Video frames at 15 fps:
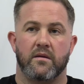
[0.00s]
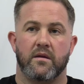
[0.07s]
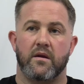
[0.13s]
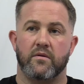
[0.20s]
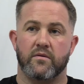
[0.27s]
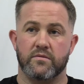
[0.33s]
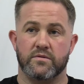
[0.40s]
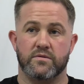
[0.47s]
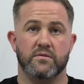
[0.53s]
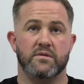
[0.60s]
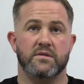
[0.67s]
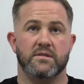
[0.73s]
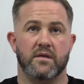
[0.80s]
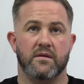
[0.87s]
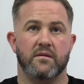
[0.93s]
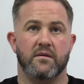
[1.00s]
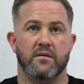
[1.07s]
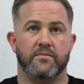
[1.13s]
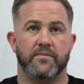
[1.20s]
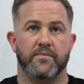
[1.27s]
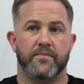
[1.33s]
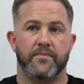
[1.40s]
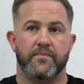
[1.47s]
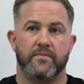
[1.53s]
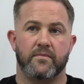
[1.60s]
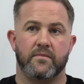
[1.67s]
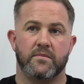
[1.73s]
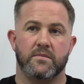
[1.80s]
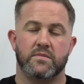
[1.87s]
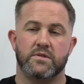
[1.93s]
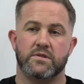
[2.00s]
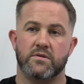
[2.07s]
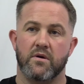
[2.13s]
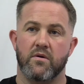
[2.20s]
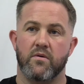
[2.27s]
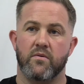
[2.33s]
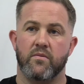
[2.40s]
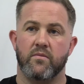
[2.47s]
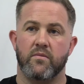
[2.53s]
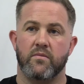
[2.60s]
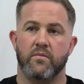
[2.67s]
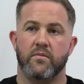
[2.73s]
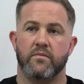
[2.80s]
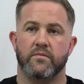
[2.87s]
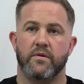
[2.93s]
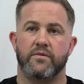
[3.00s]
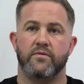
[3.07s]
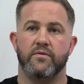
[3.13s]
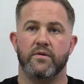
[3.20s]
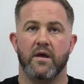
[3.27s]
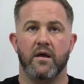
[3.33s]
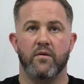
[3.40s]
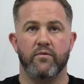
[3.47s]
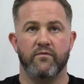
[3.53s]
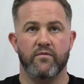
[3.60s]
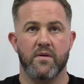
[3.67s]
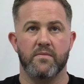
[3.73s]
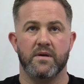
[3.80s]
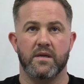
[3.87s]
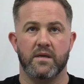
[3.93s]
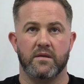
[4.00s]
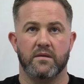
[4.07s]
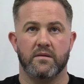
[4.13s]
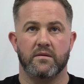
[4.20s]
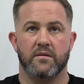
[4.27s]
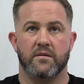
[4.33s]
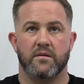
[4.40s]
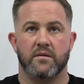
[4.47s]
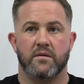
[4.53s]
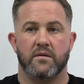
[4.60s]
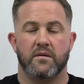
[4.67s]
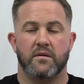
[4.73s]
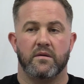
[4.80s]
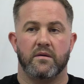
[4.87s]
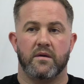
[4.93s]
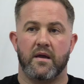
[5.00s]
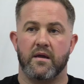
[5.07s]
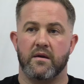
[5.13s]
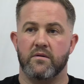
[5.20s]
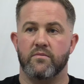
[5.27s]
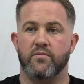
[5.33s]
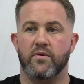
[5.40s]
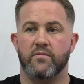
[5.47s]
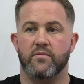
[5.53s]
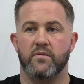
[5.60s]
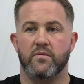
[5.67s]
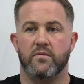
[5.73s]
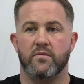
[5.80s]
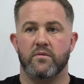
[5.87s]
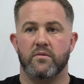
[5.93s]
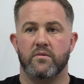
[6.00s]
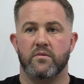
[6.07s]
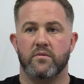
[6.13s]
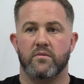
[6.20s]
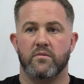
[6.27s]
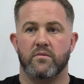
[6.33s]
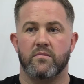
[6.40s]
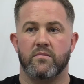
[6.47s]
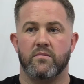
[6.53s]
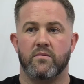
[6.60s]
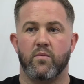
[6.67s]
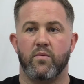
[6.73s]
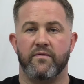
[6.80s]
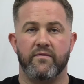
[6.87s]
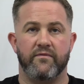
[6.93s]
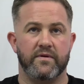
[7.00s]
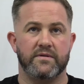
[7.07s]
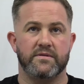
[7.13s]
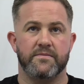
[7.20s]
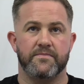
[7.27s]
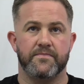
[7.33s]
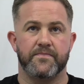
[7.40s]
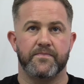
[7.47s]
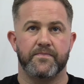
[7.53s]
And I've gone to understand that. So, through the help of Remedi, I had an appointment with the victim.